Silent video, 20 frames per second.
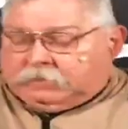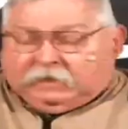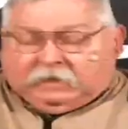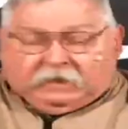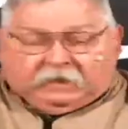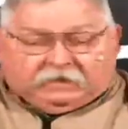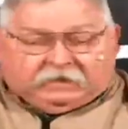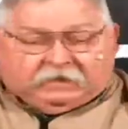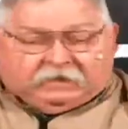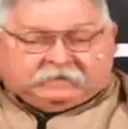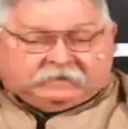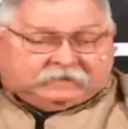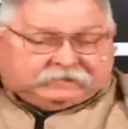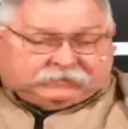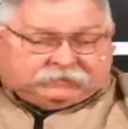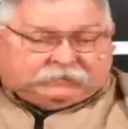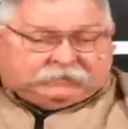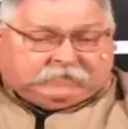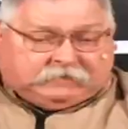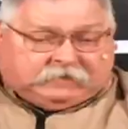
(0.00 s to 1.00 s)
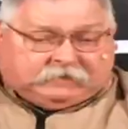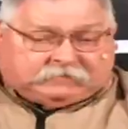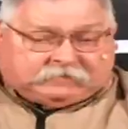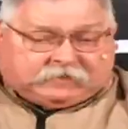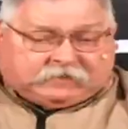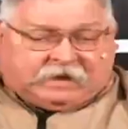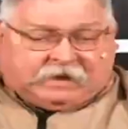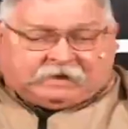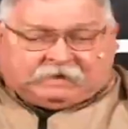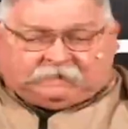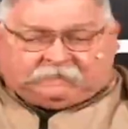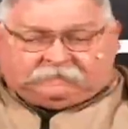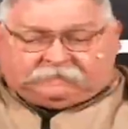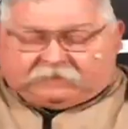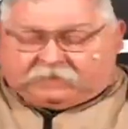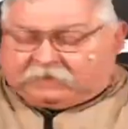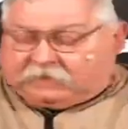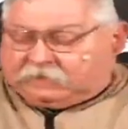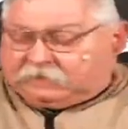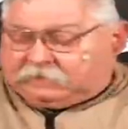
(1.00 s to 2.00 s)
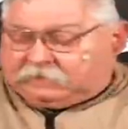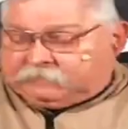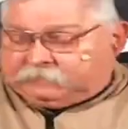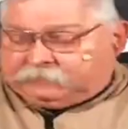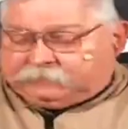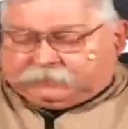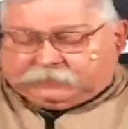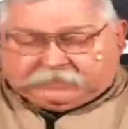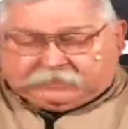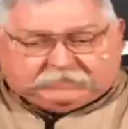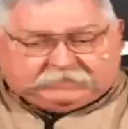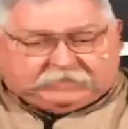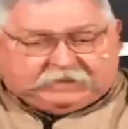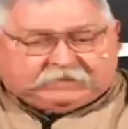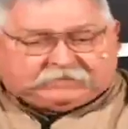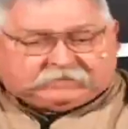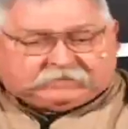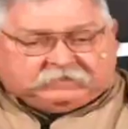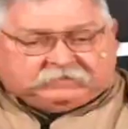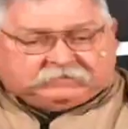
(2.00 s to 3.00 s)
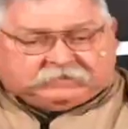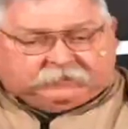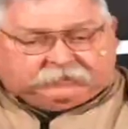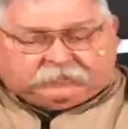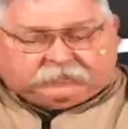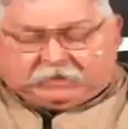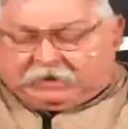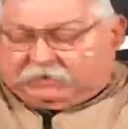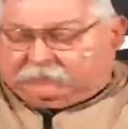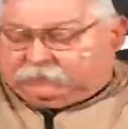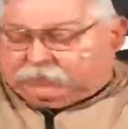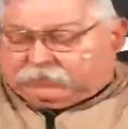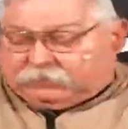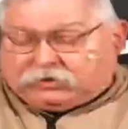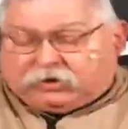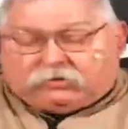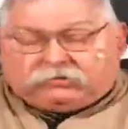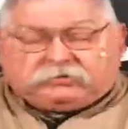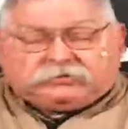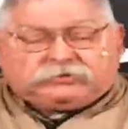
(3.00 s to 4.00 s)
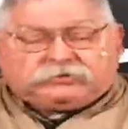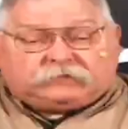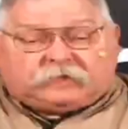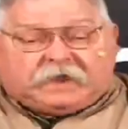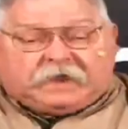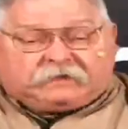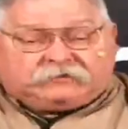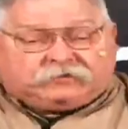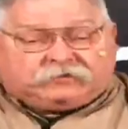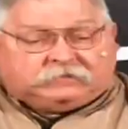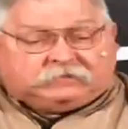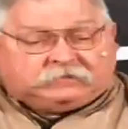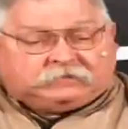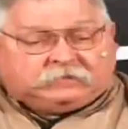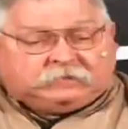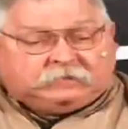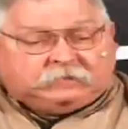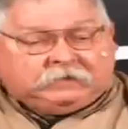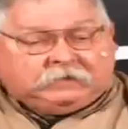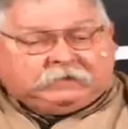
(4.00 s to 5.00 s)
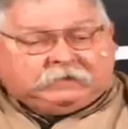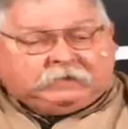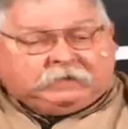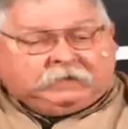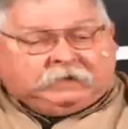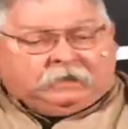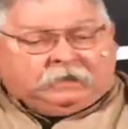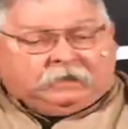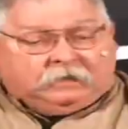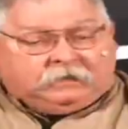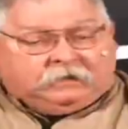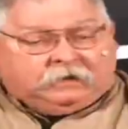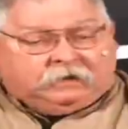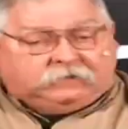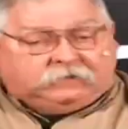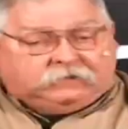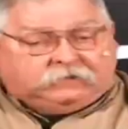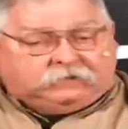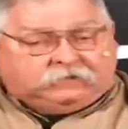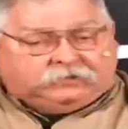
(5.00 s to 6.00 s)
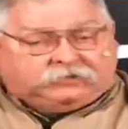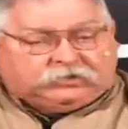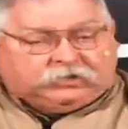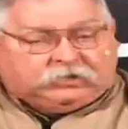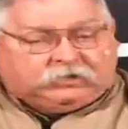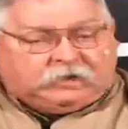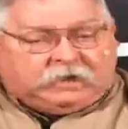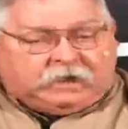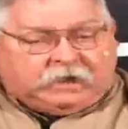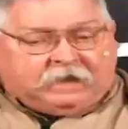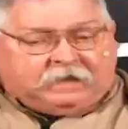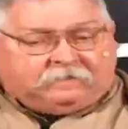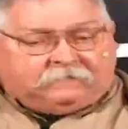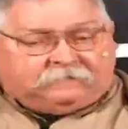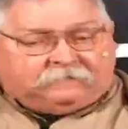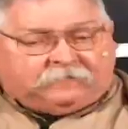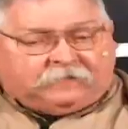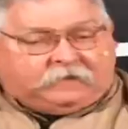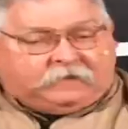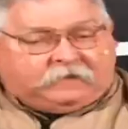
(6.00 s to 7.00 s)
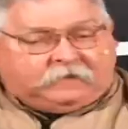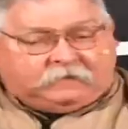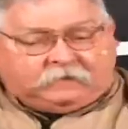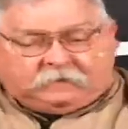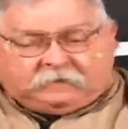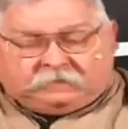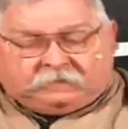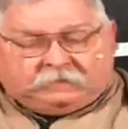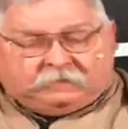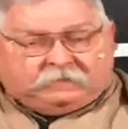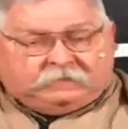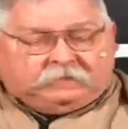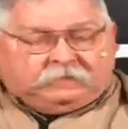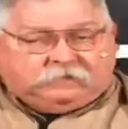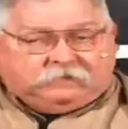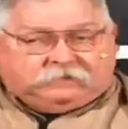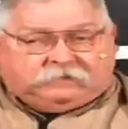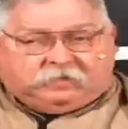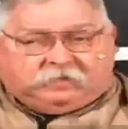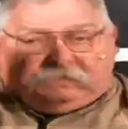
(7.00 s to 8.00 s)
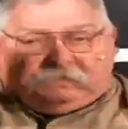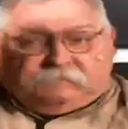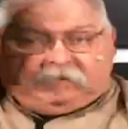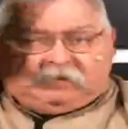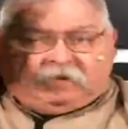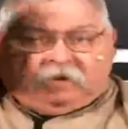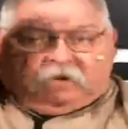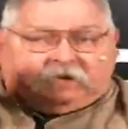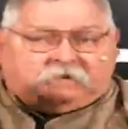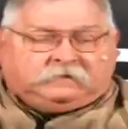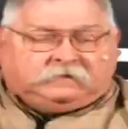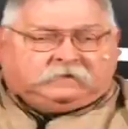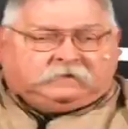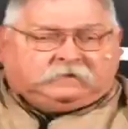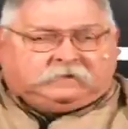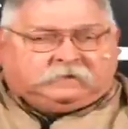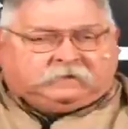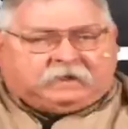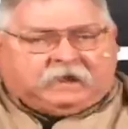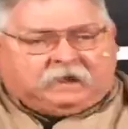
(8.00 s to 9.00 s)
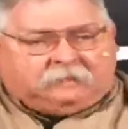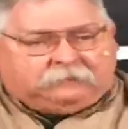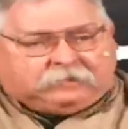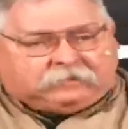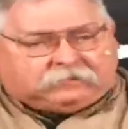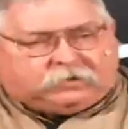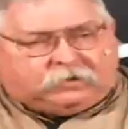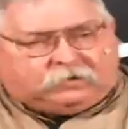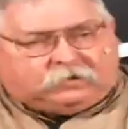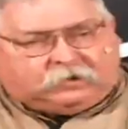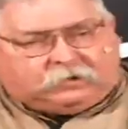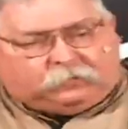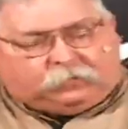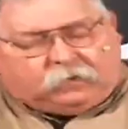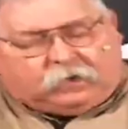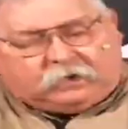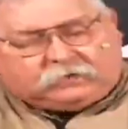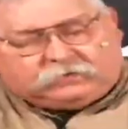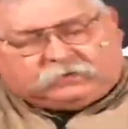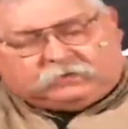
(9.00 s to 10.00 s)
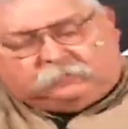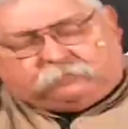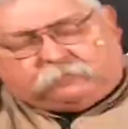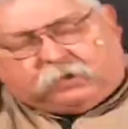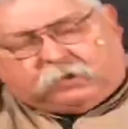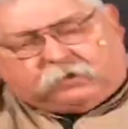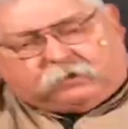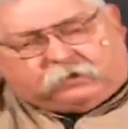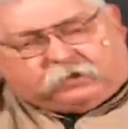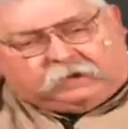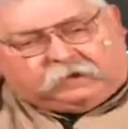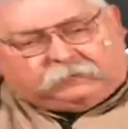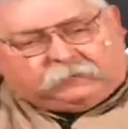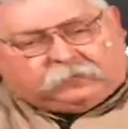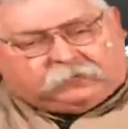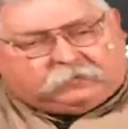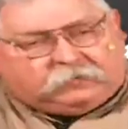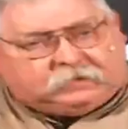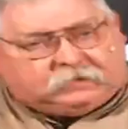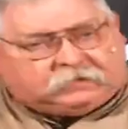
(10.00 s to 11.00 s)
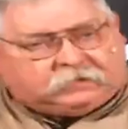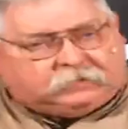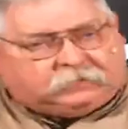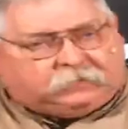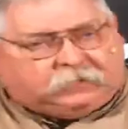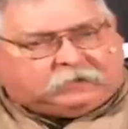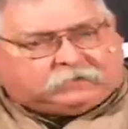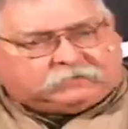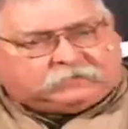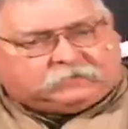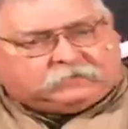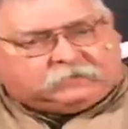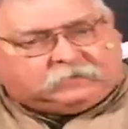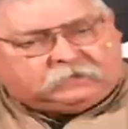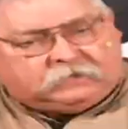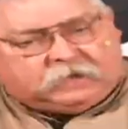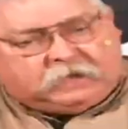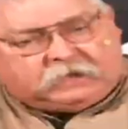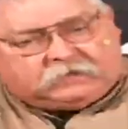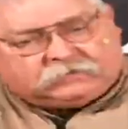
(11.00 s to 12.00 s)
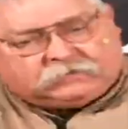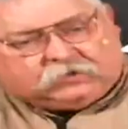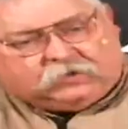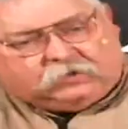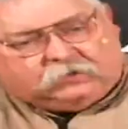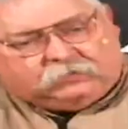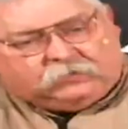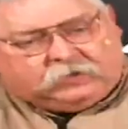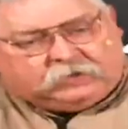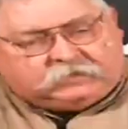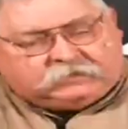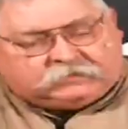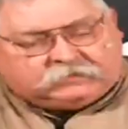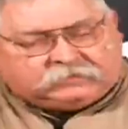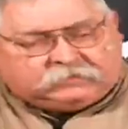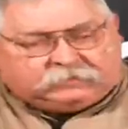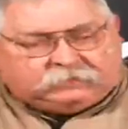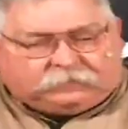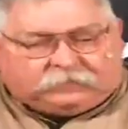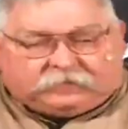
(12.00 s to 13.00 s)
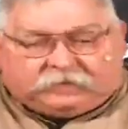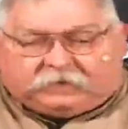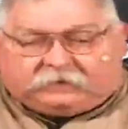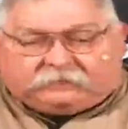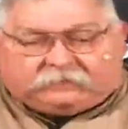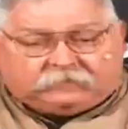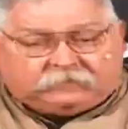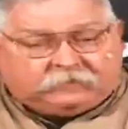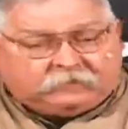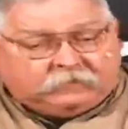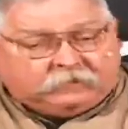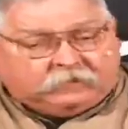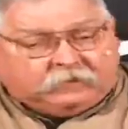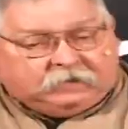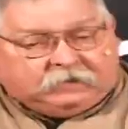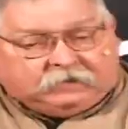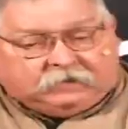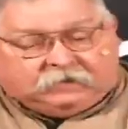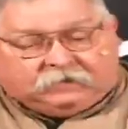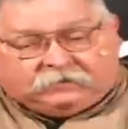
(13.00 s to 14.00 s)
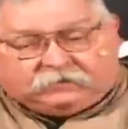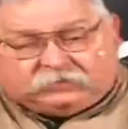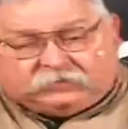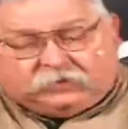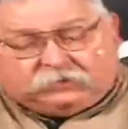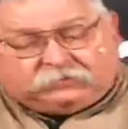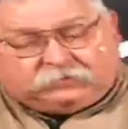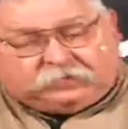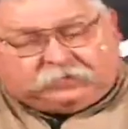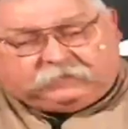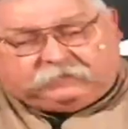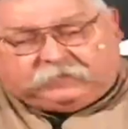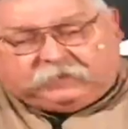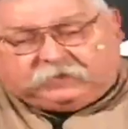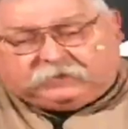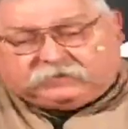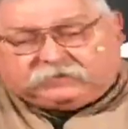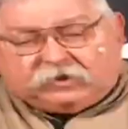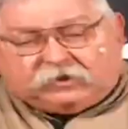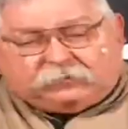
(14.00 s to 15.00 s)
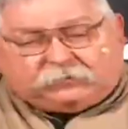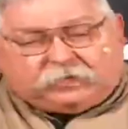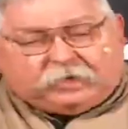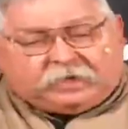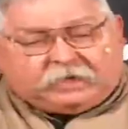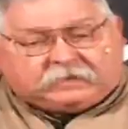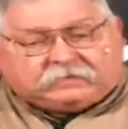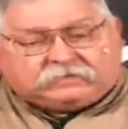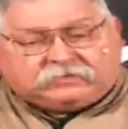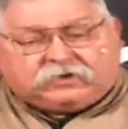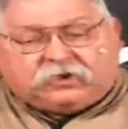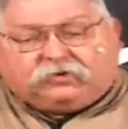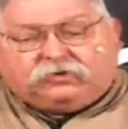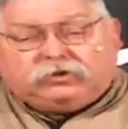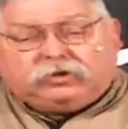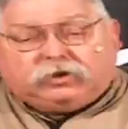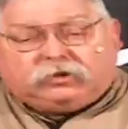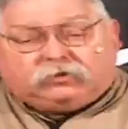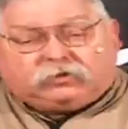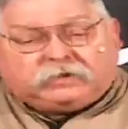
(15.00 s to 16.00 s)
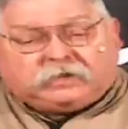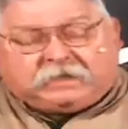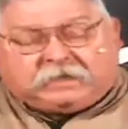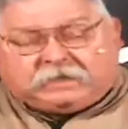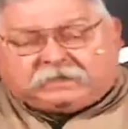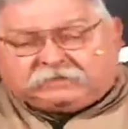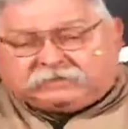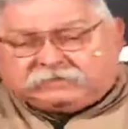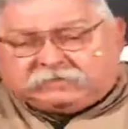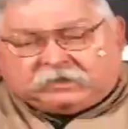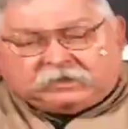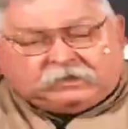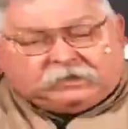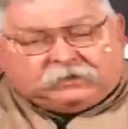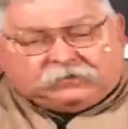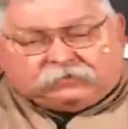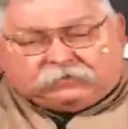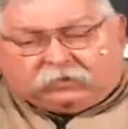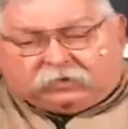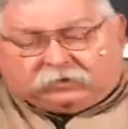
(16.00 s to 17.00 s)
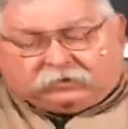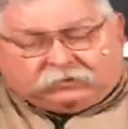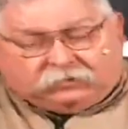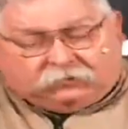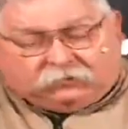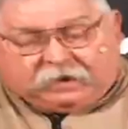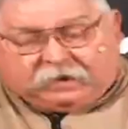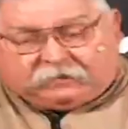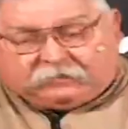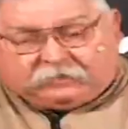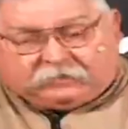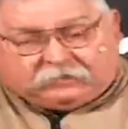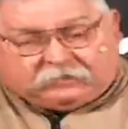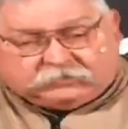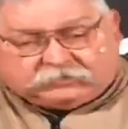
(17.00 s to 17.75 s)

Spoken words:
And then this one gets kind of testy sometime, but no distractions. You shouldn't have your TV on. You can't be turning and watching the ball game or watching the NASCAR race or whatever. No TVs, no pets, no little kids running around in the